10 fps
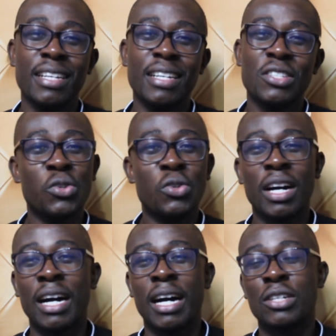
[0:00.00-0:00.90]
So
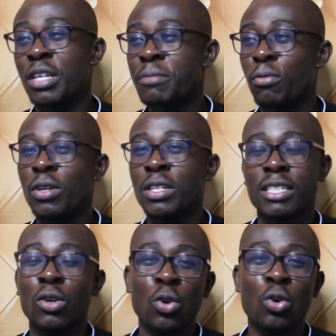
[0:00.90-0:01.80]
to this point,
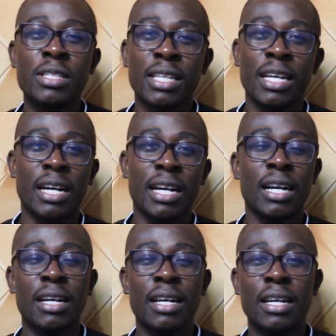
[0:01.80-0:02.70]
always
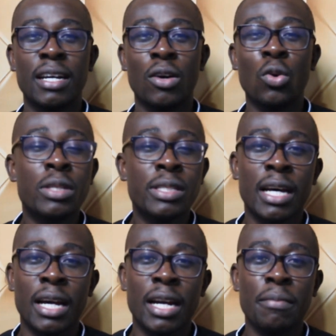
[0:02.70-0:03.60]

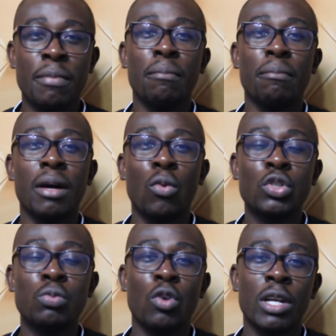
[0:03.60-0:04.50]
remember
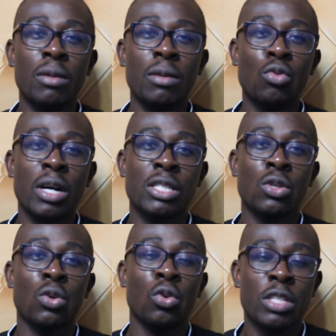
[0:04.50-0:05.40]
what Mwalimu has
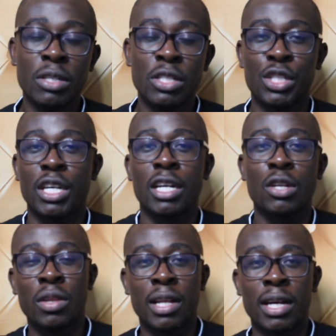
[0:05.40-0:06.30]
always been sharing
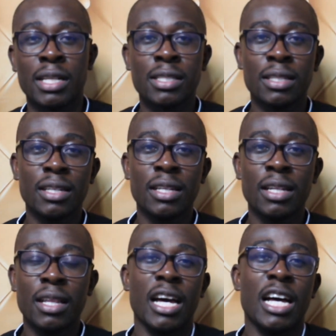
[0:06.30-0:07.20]
with us,
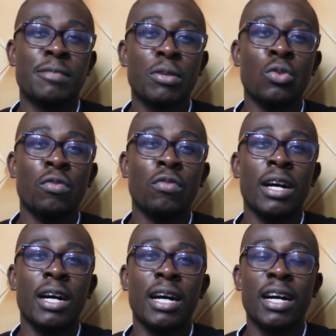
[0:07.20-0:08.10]
the aspect of
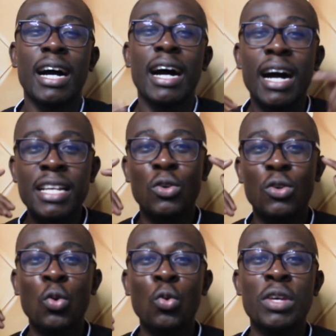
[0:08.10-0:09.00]
us
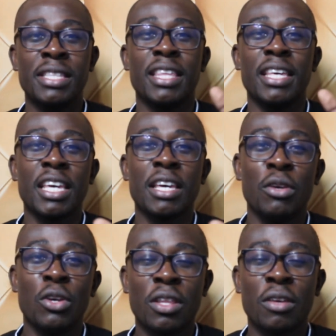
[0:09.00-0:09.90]
always thinking
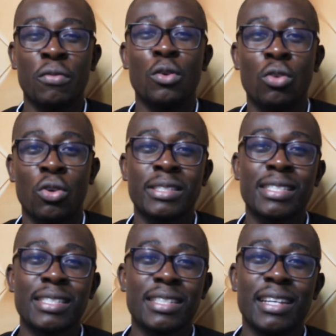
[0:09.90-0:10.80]
beyond the four
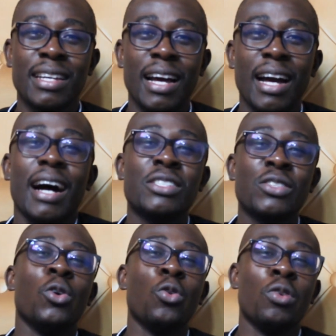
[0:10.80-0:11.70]
walls, us
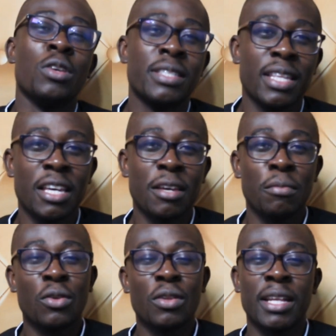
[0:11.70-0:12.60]
always thinking
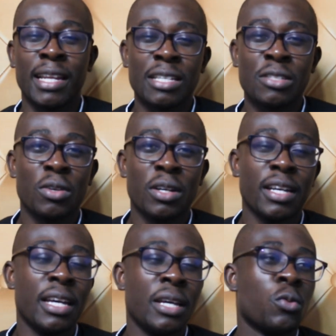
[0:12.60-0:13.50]
beyond the classwork.
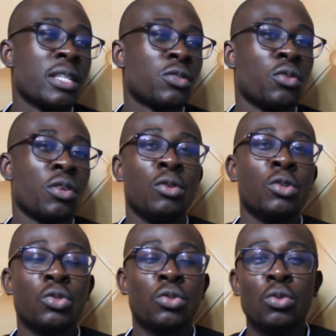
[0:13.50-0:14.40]
And once you're able
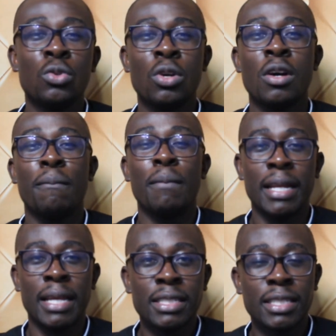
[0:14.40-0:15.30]
to
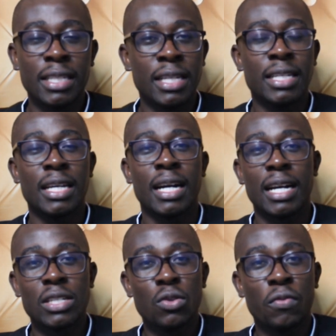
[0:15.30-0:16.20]
manage and
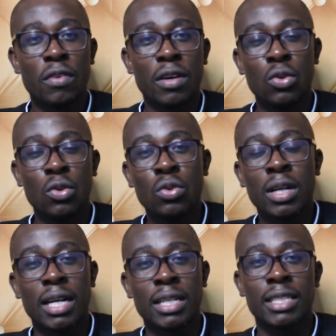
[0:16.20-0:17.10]
kind of
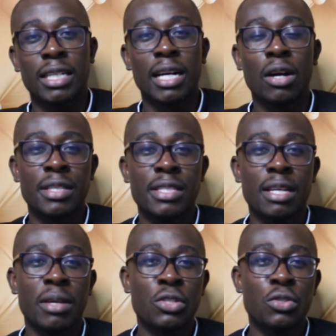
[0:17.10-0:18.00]
look at our
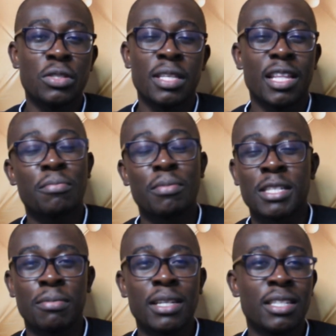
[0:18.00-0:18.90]
examinations in that
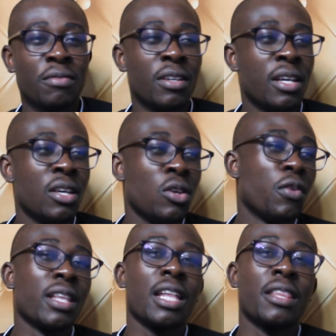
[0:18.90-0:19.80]
perspective, you'll
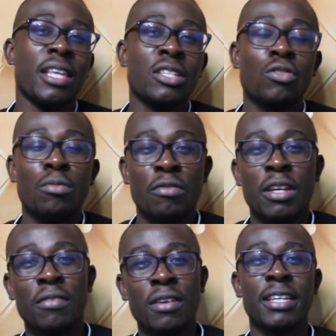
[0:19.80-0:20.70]
find that things will be
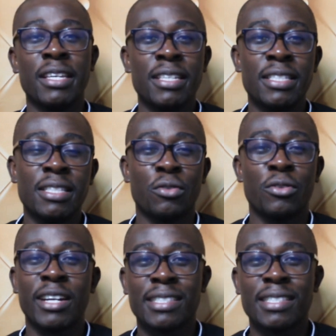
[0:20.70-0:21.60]
very, very easy
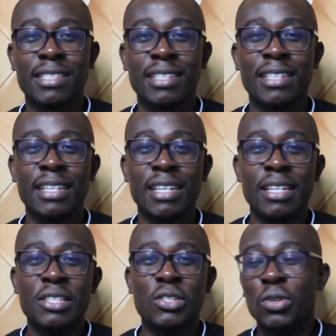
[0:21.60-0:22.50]
for us.
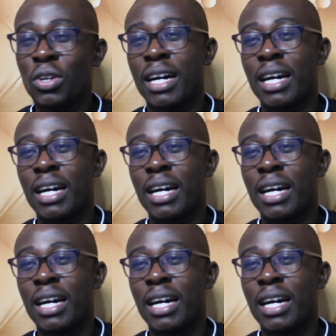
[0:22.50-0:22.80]
So